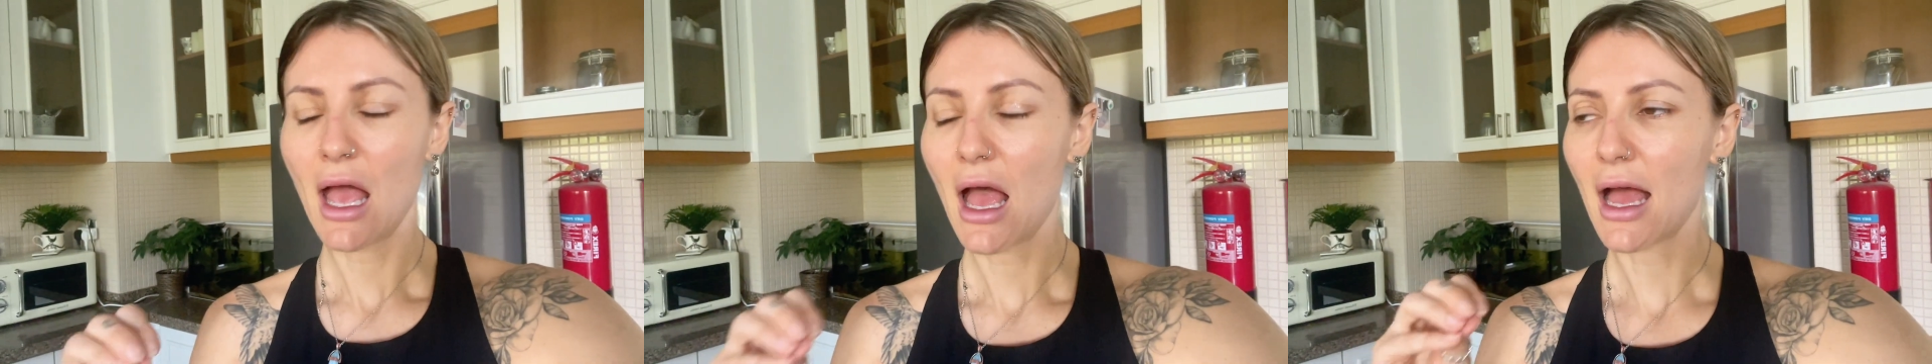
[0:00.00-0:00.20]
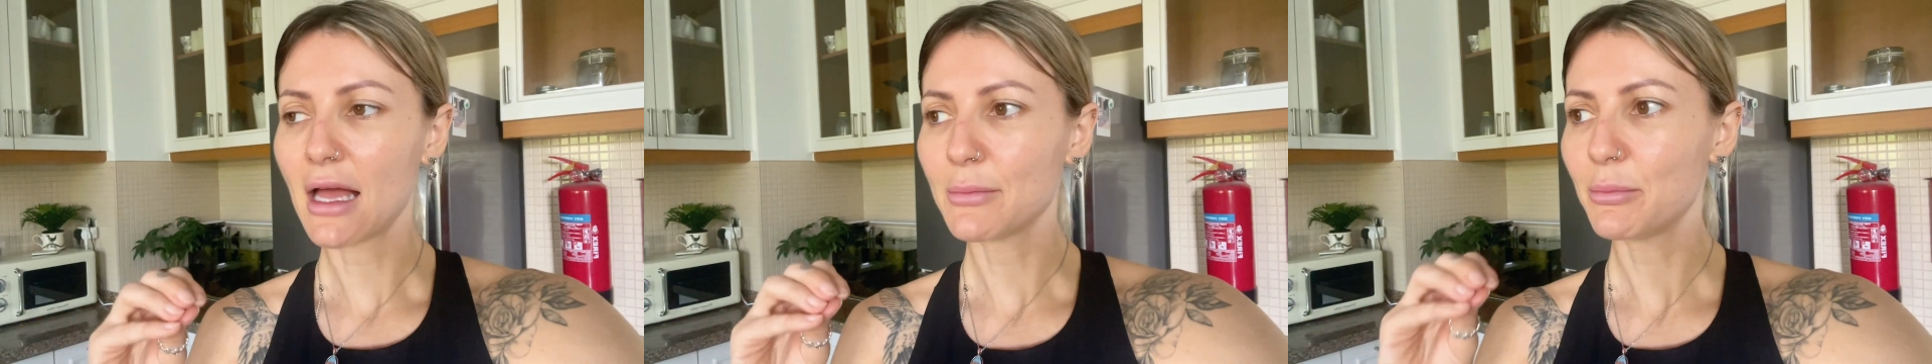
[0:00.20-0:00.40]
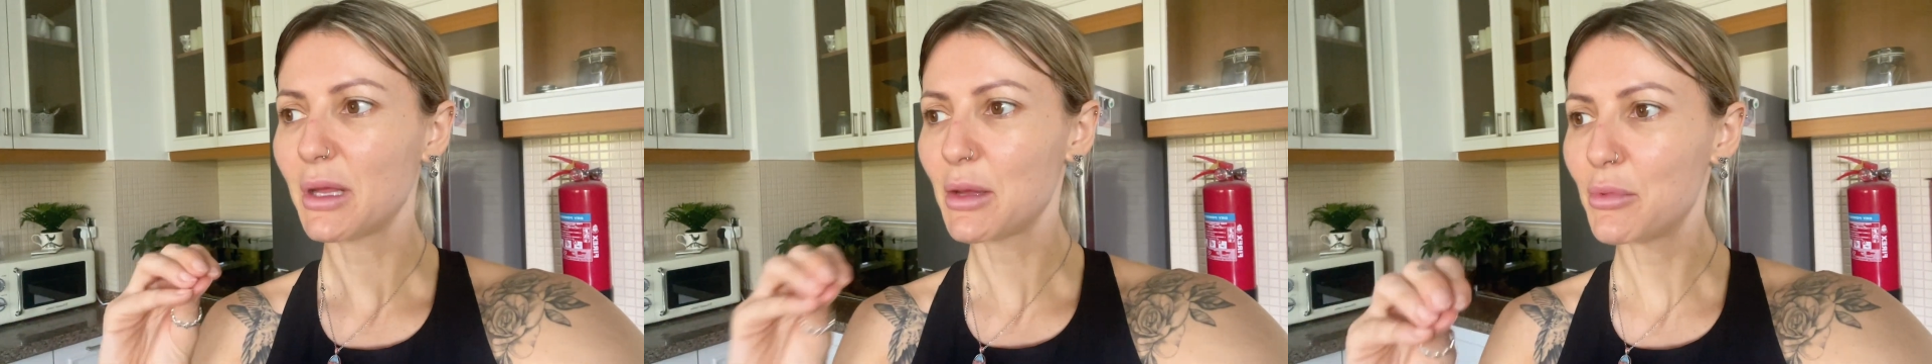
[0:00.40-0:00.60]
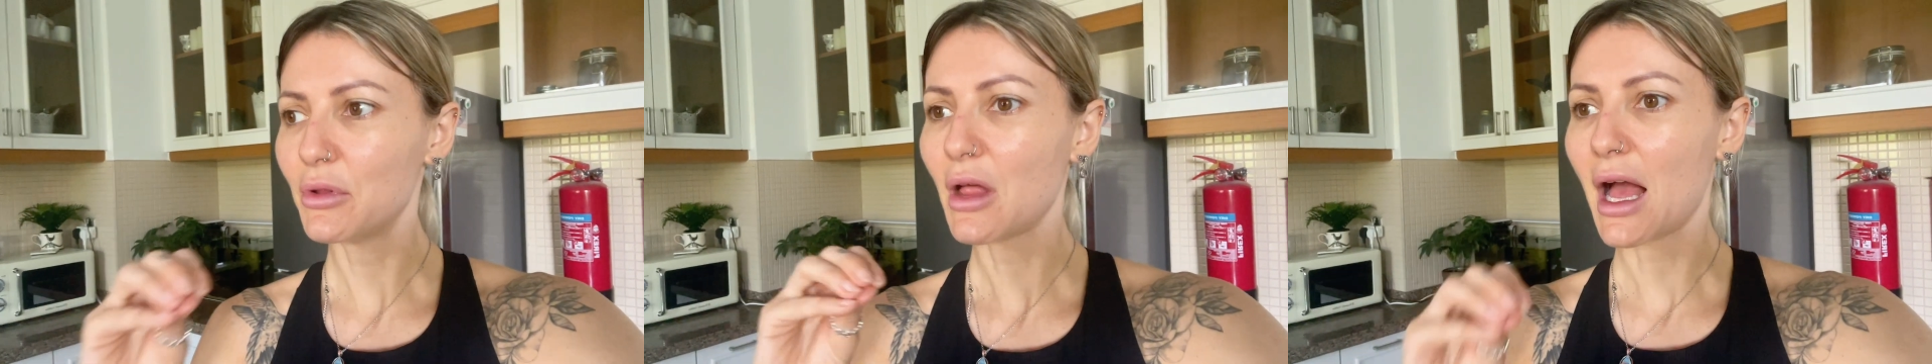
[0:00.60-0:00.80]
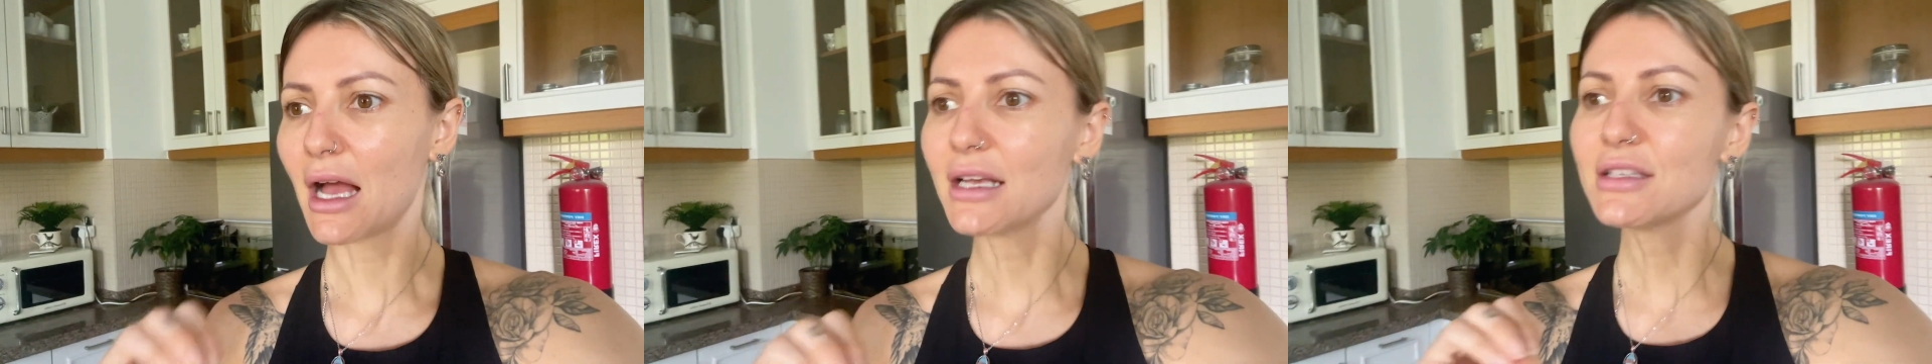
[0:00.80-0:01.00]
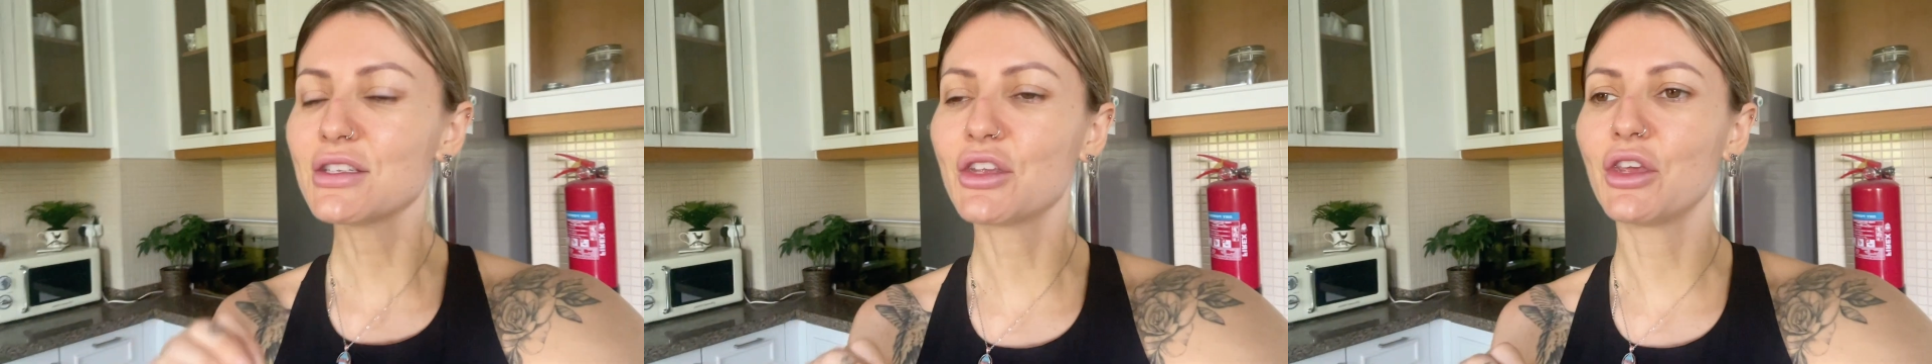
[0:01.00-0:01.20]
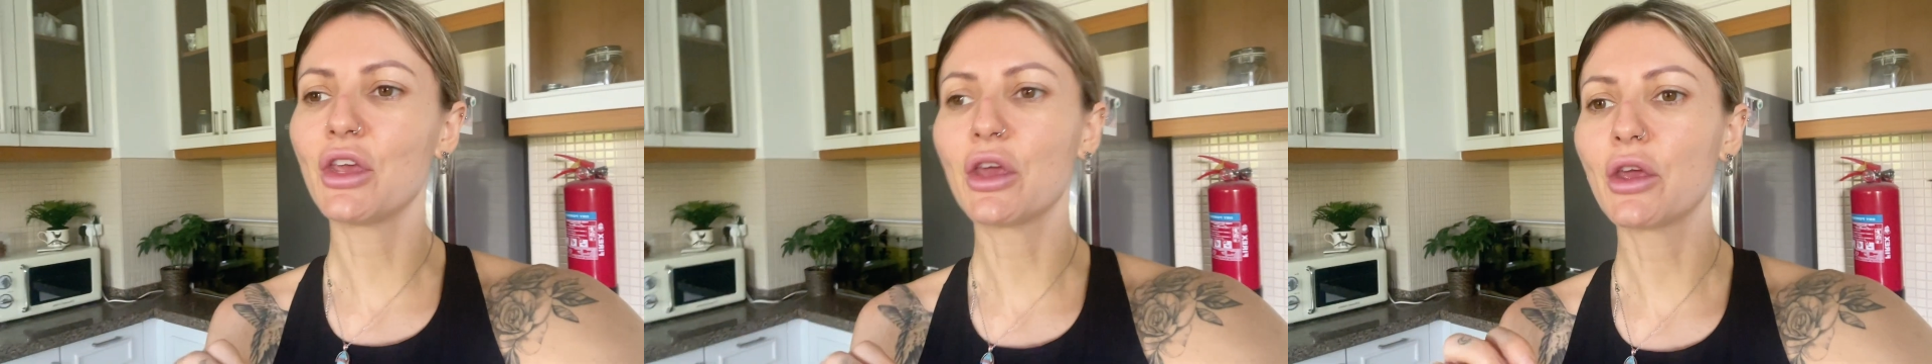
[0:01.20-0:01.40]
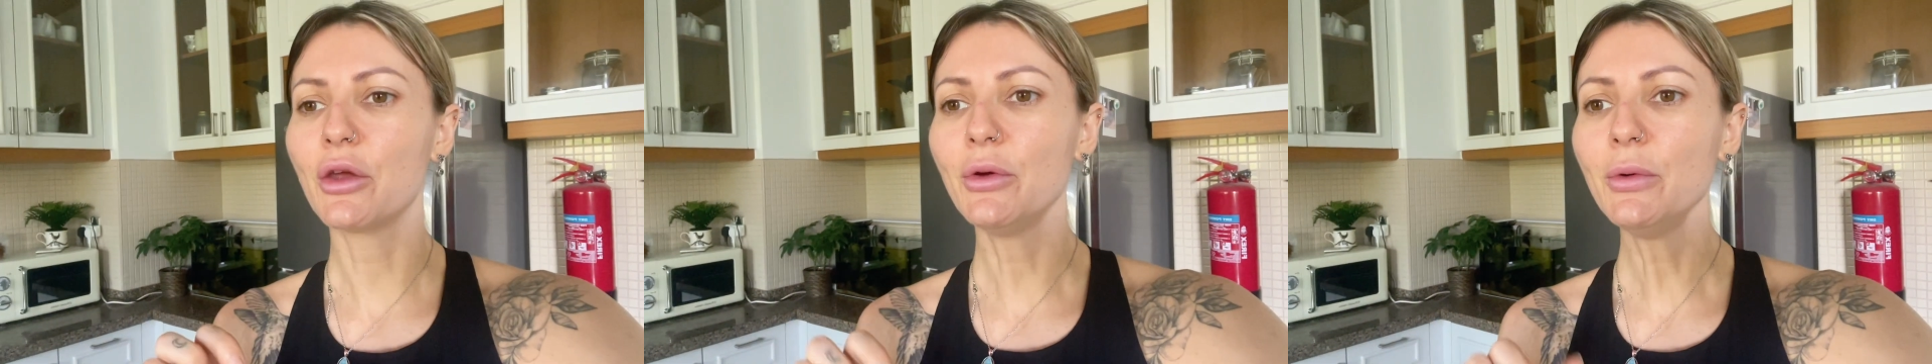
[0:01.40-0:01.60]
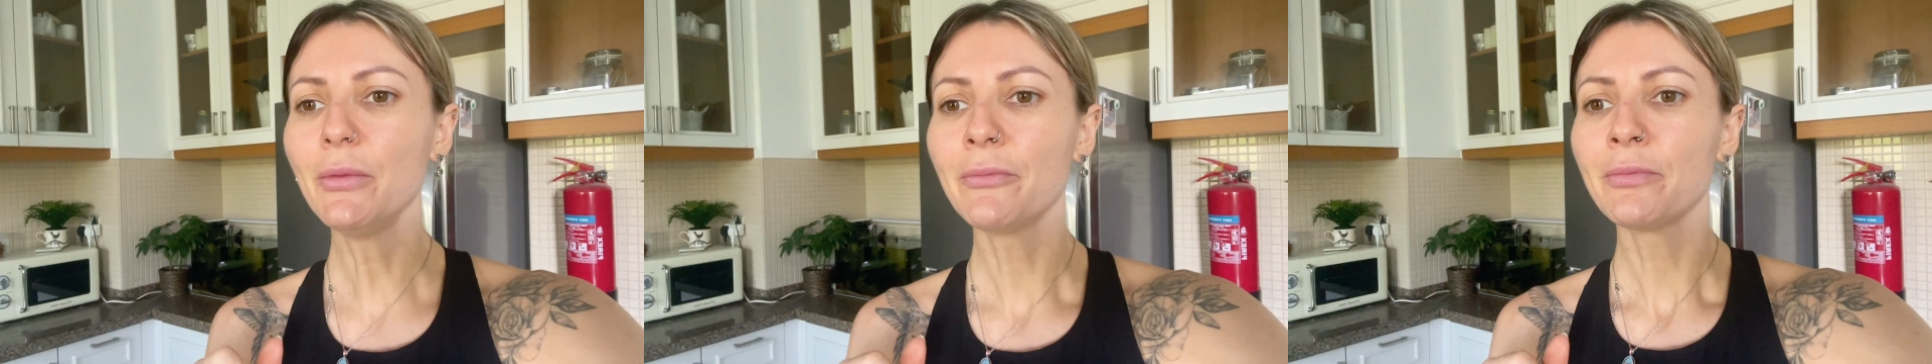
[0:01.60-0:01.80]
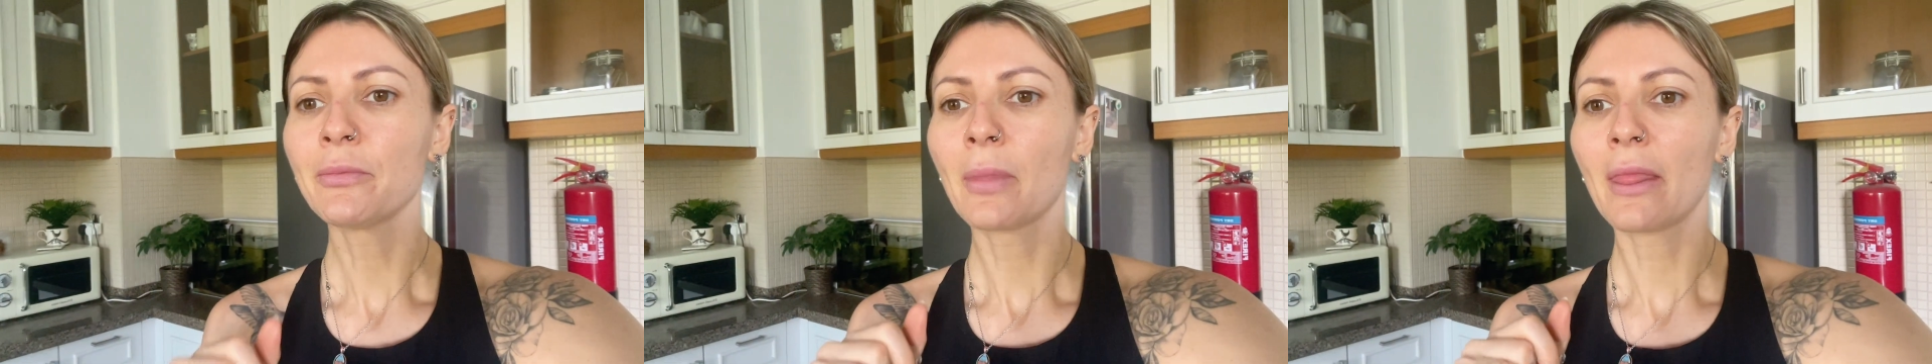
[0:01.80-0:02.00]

and people ask you,